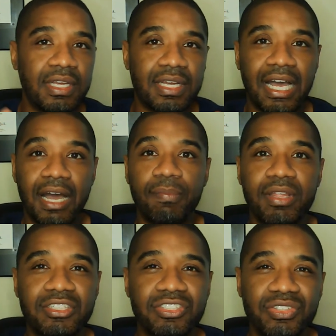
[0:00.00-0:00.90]
God
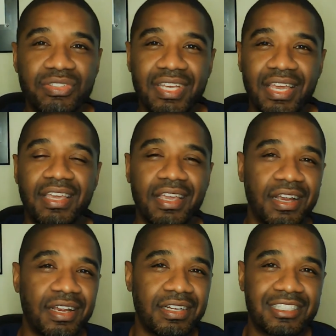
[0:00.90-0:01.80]
bless you. Take
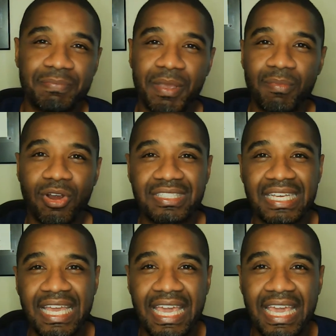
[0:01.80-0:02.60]
care. This has been Marseille,